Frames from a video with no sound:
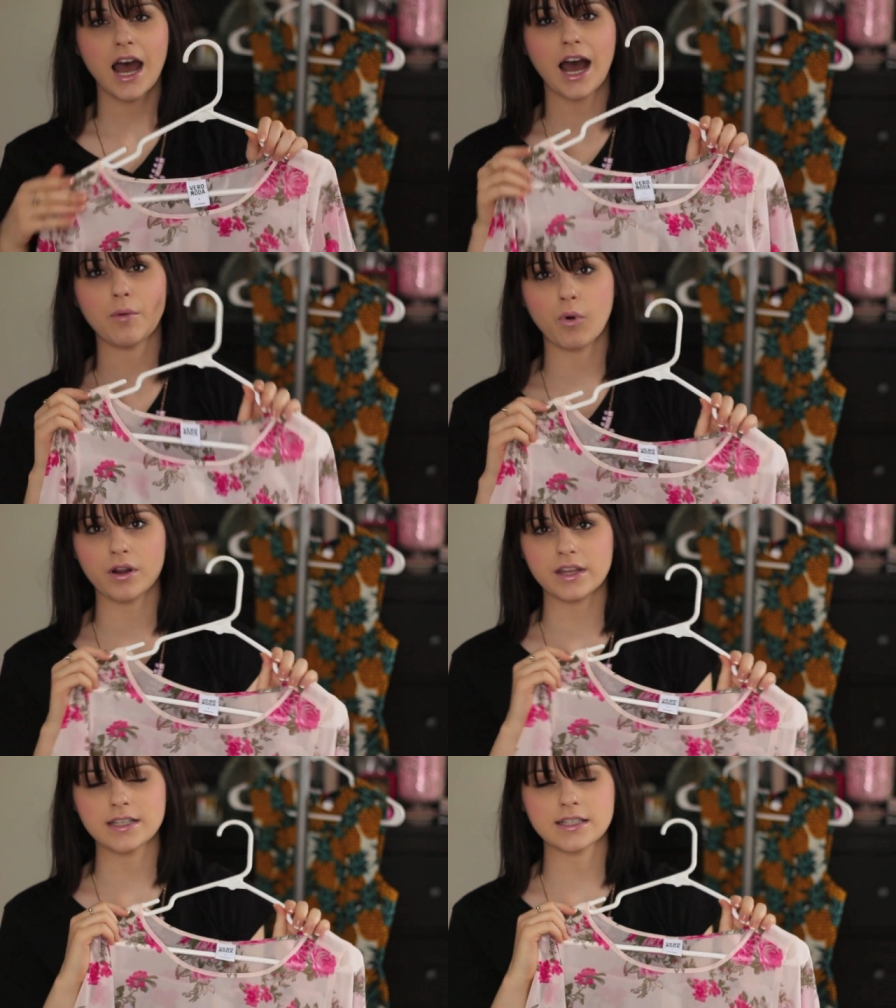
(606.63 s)
I
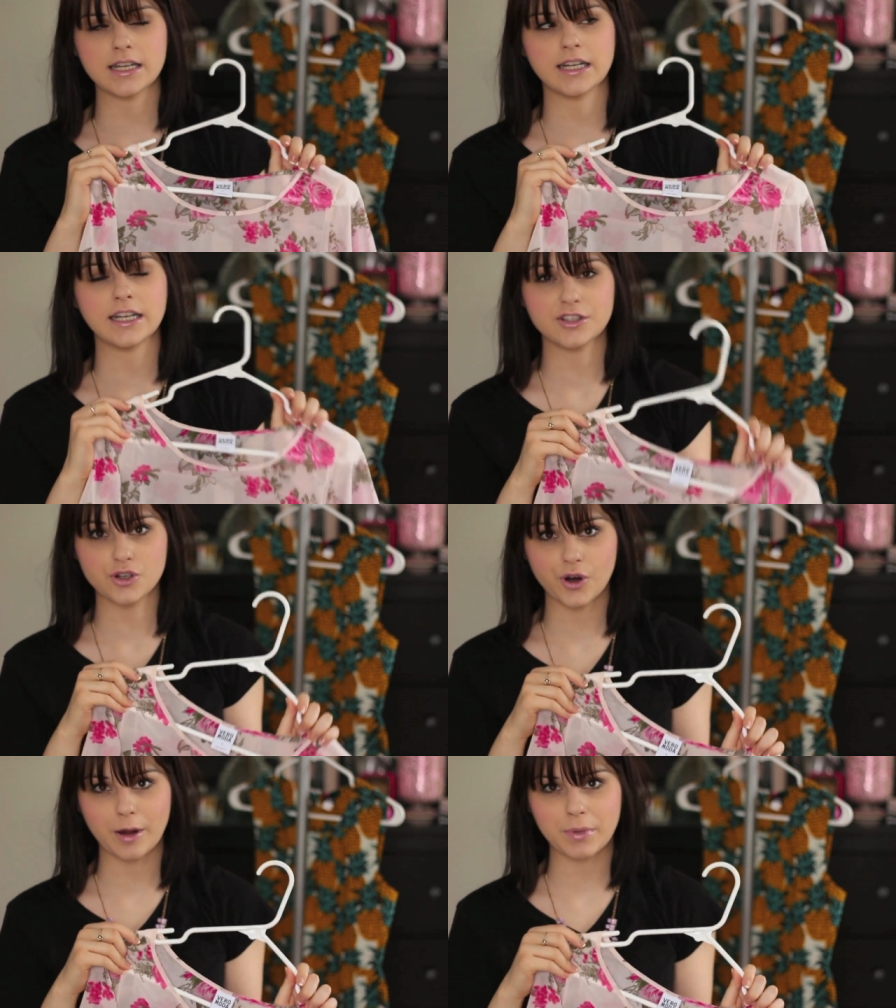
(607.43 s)
wore this in an
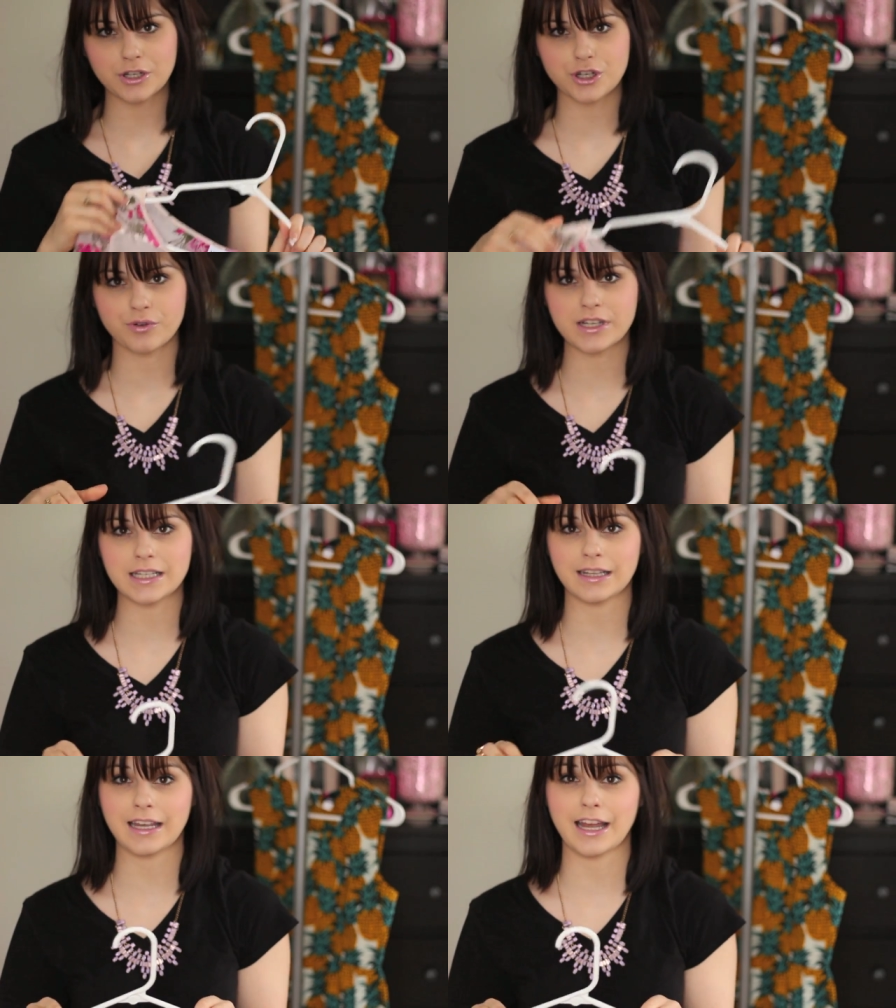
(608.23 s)
Instagram picture
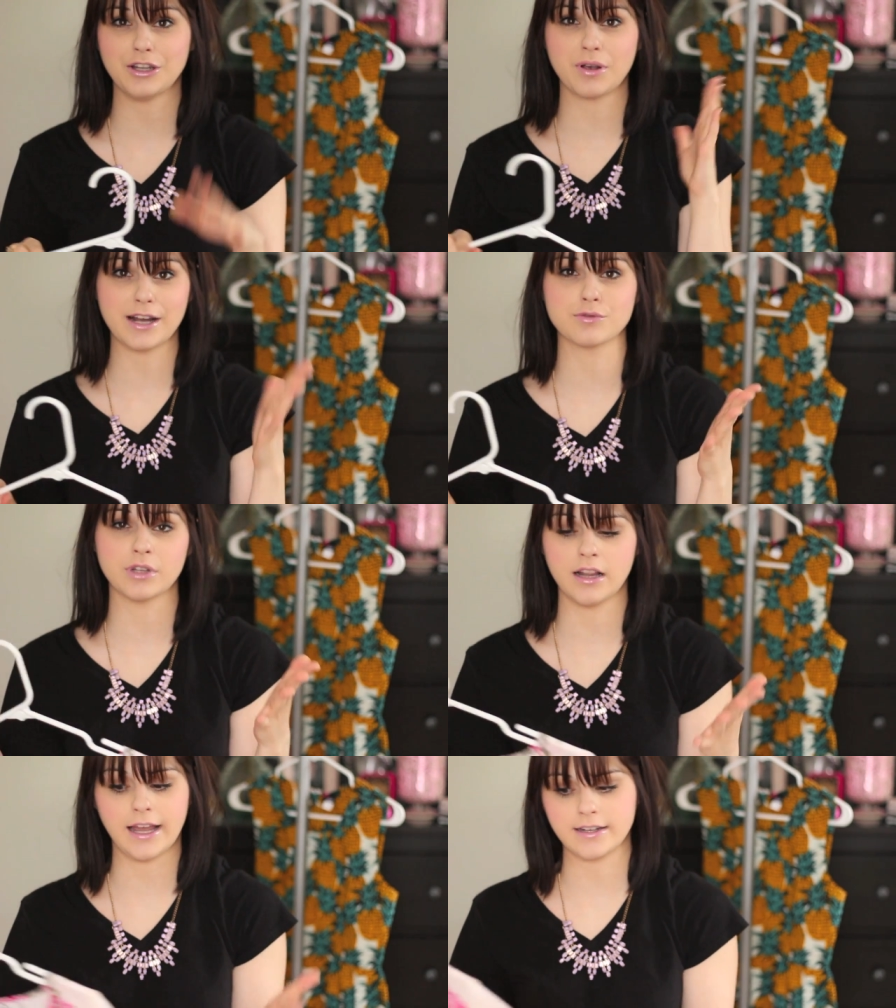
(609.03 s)
recently and you guys
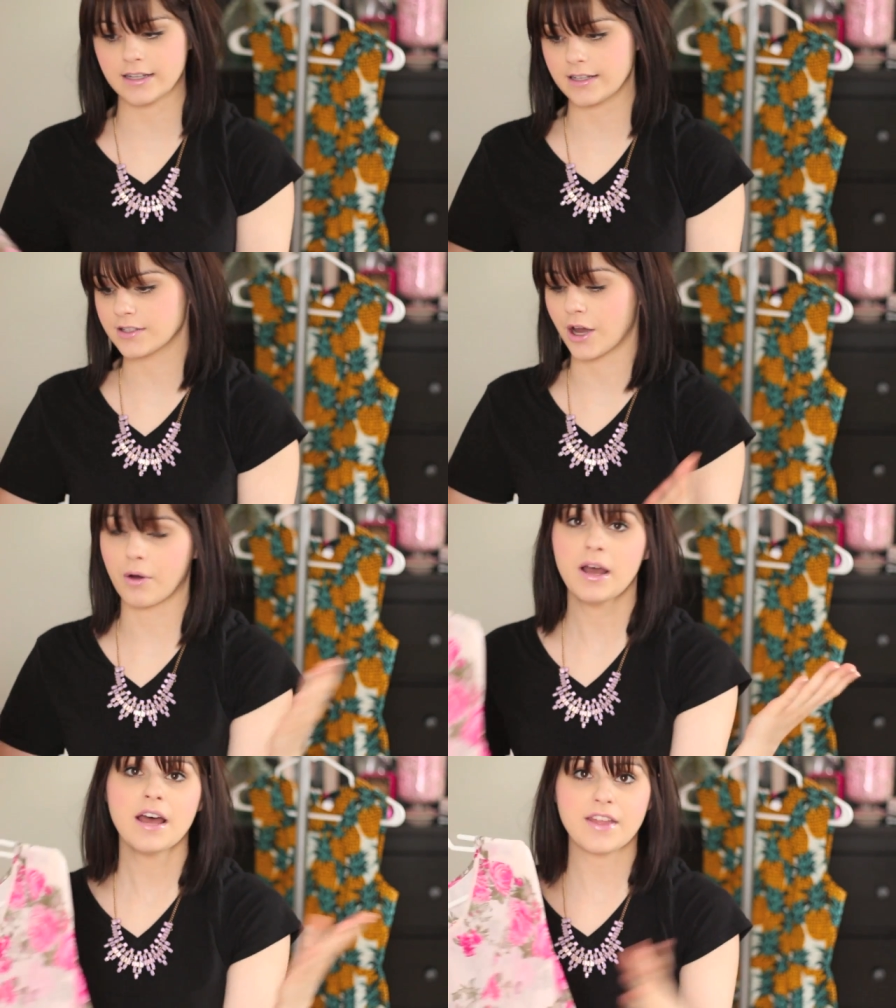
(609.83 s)
really liked it,
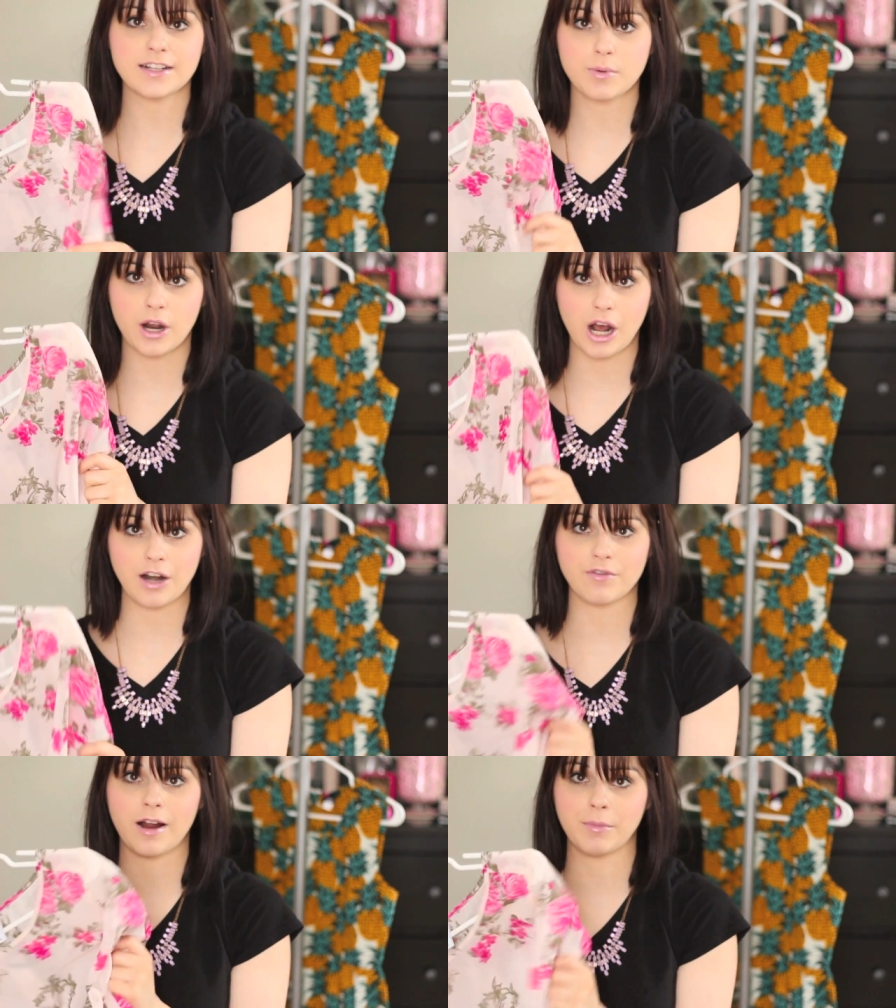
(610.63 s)
so that's where I got
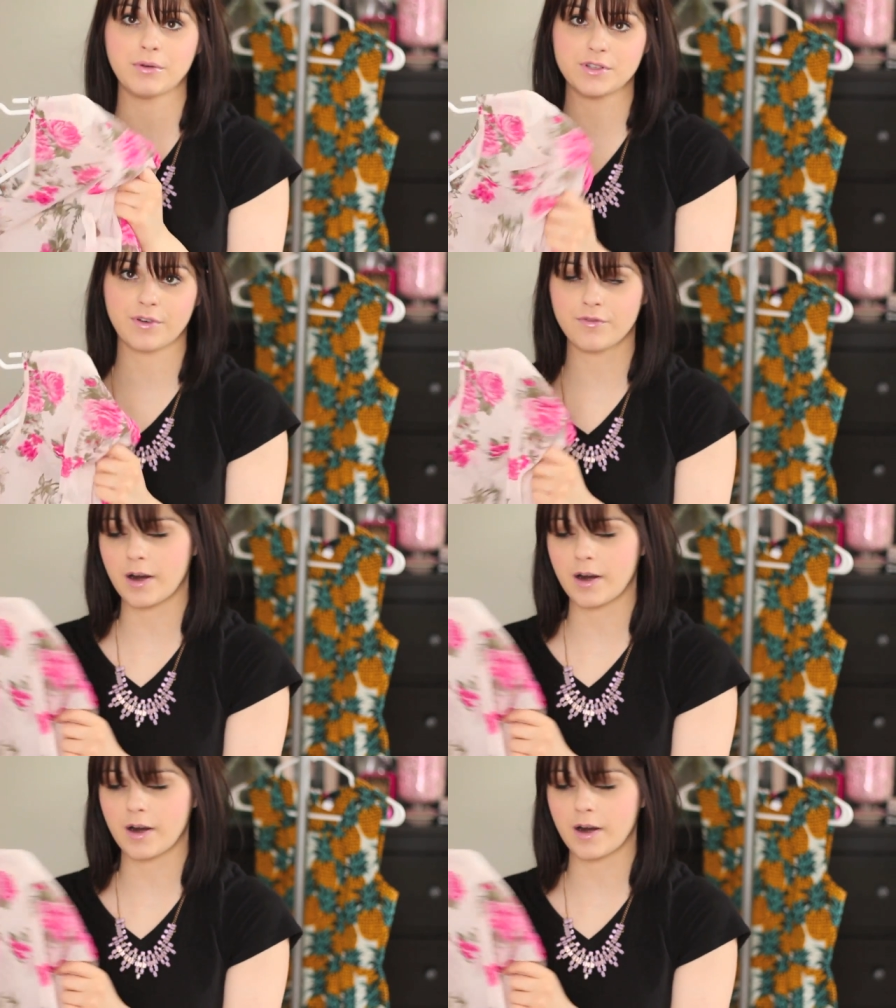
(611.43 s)
it from. It was from